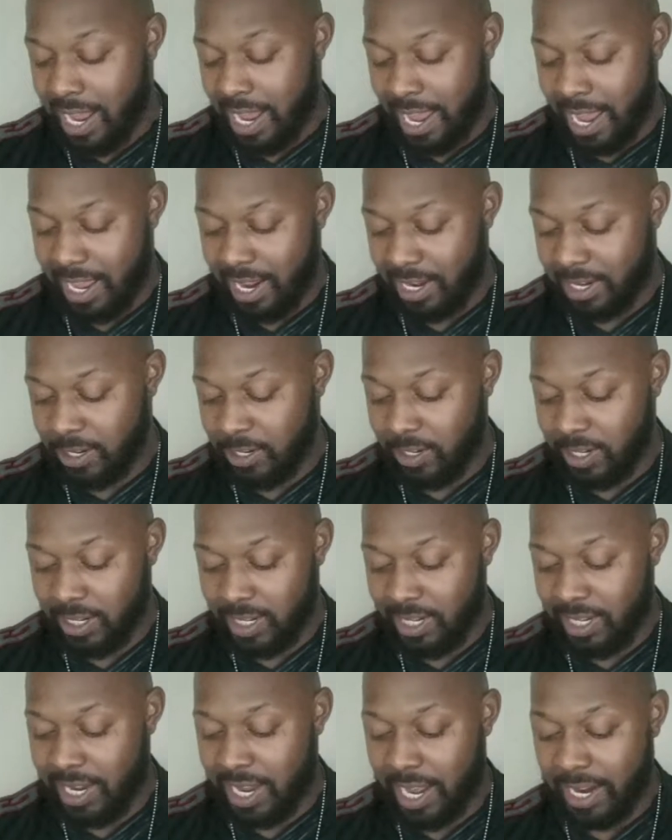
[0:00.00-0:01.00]
And as you can
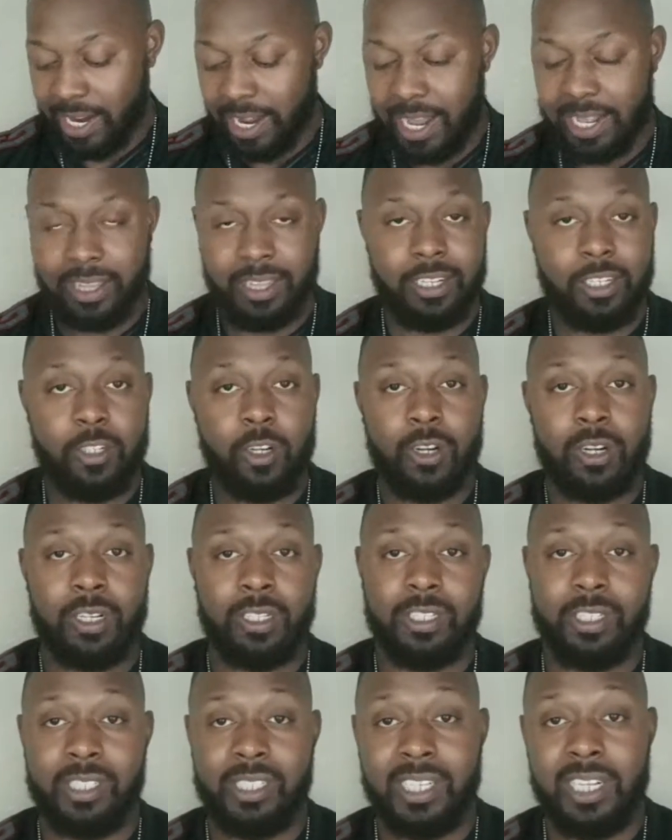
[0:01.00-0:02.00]
see, I got the
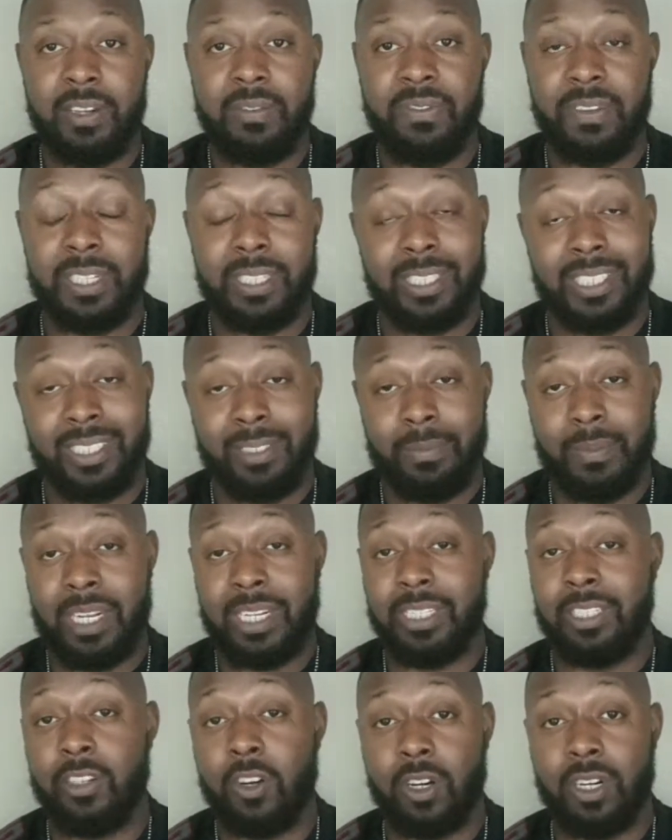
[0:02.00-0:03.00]
Chargers defense as
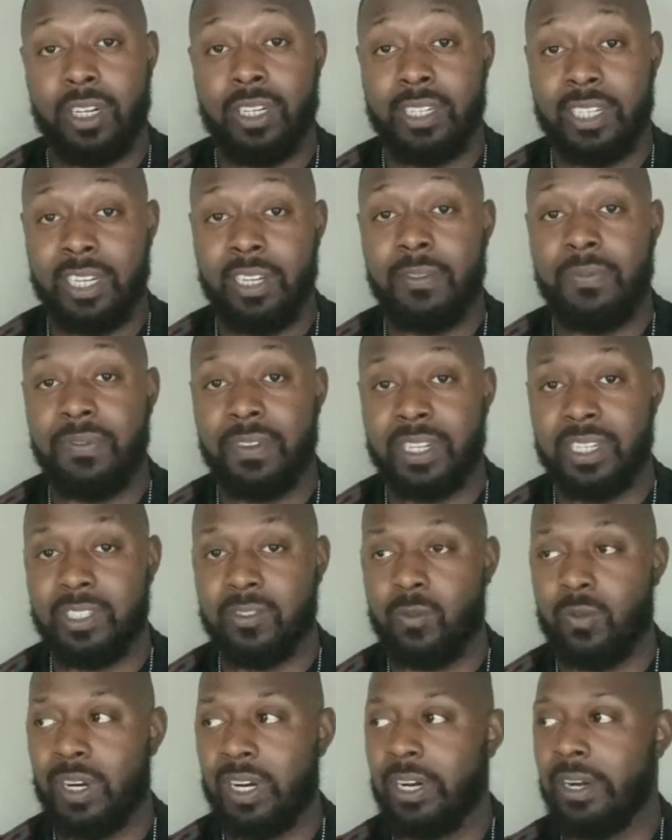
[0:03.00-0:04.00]
my starting
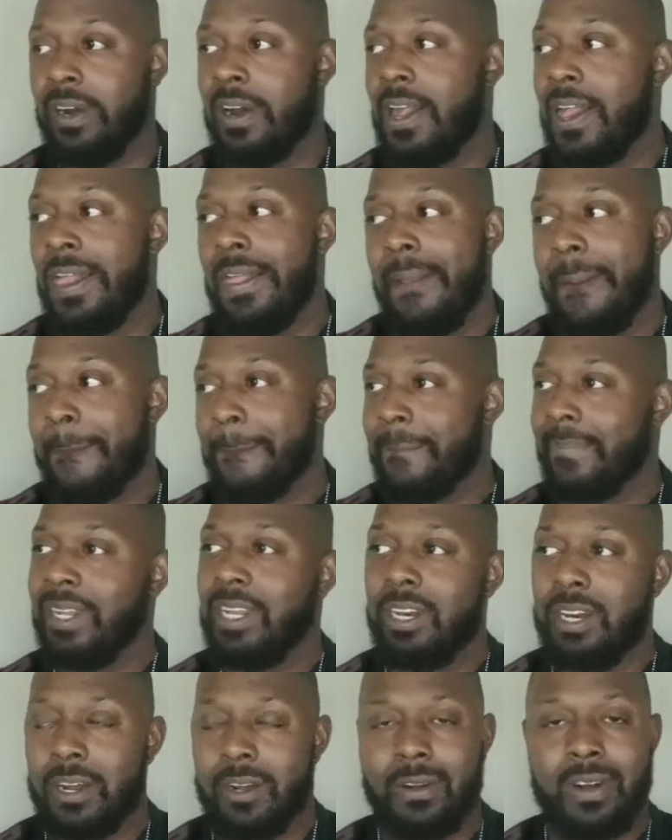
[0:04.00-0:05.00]
defense, where
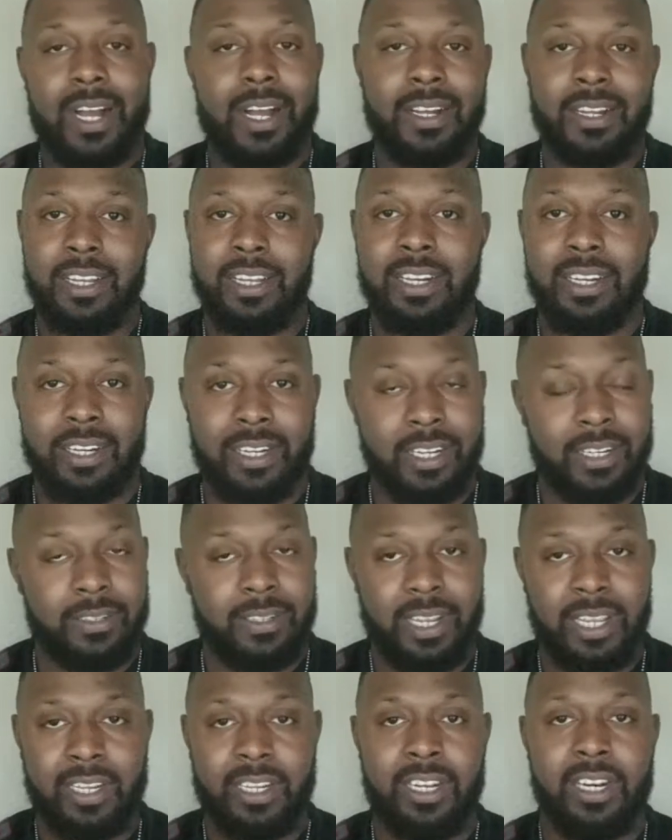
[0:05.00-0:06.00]
you know, I could have
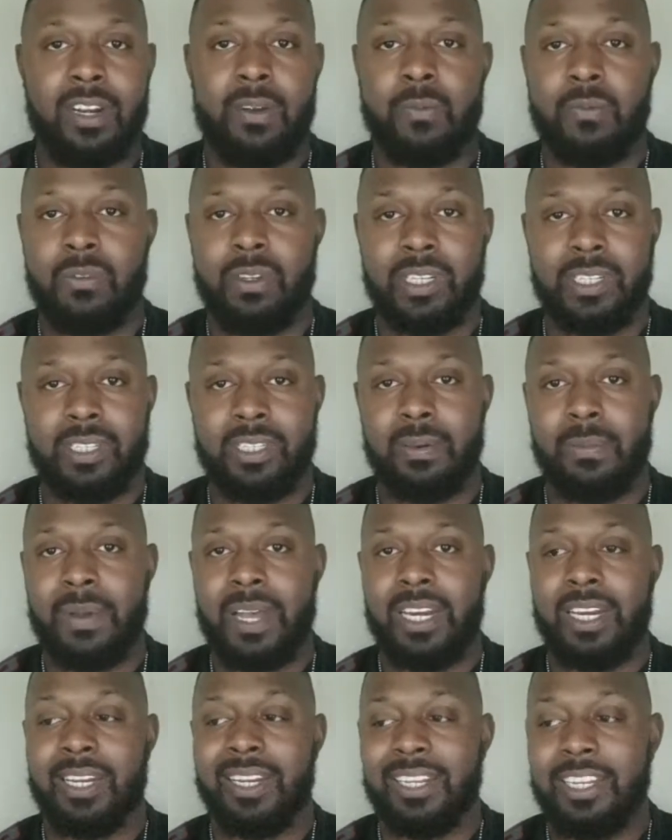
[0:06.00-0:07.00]
ended up with
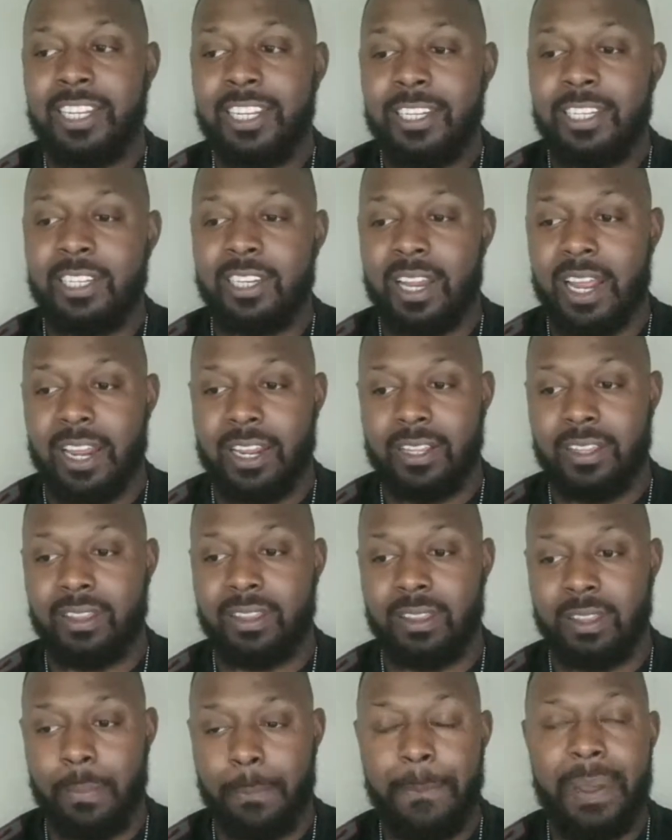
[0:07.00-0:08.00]
somebody at least like
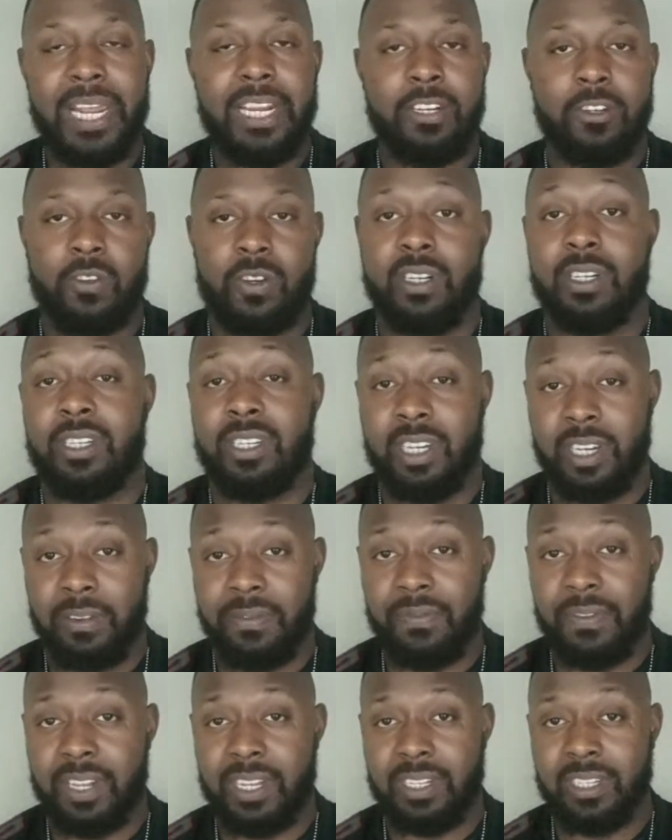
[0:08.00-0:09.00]
the Patriots
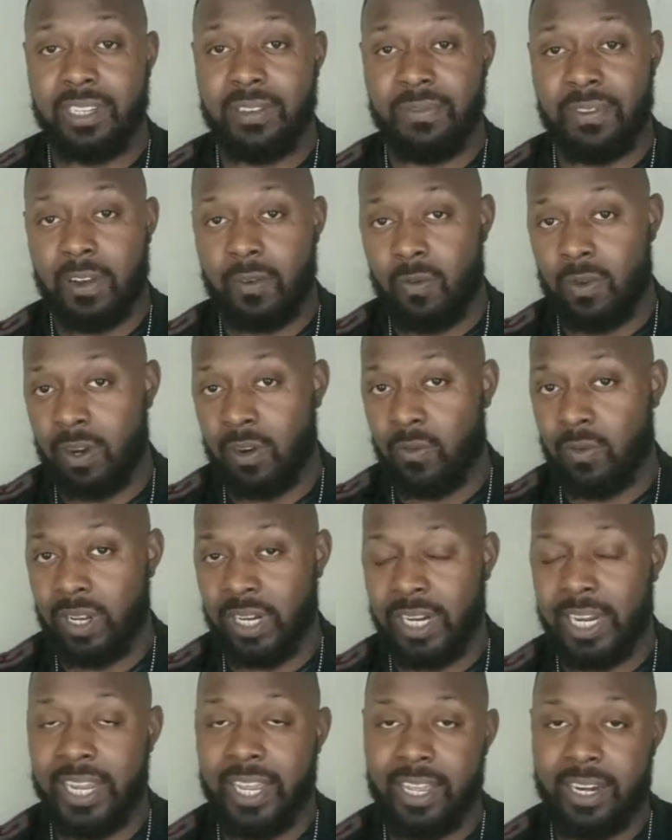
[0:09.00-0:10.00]
defense if I would have
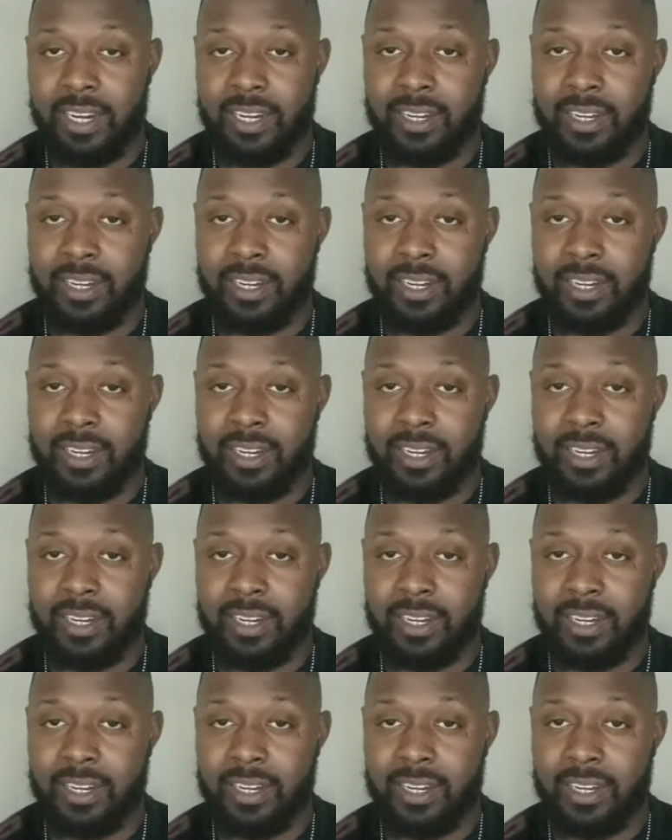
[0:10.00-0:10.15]
went ahead